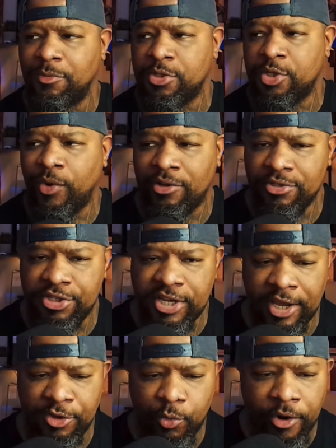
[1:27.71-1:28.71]
It was around
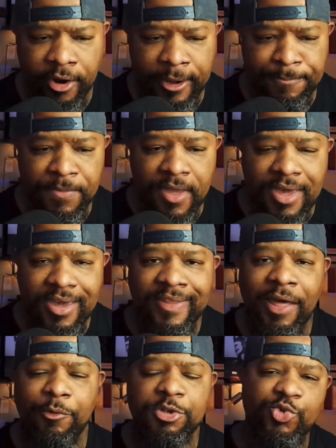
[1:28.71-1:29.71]
January,
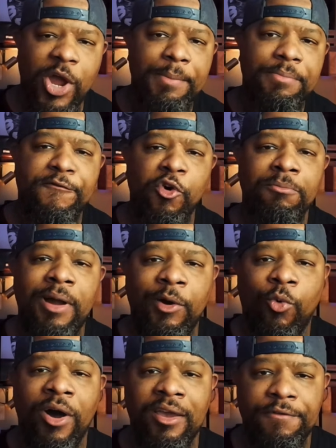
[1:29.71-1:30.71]
and that was right before my
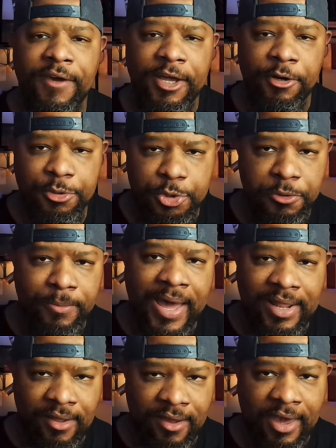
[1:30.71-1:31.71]
wife had her
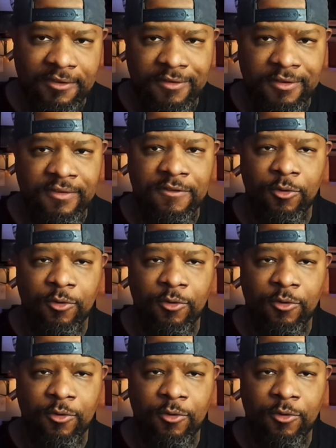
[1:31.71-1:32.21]
traumatic accident.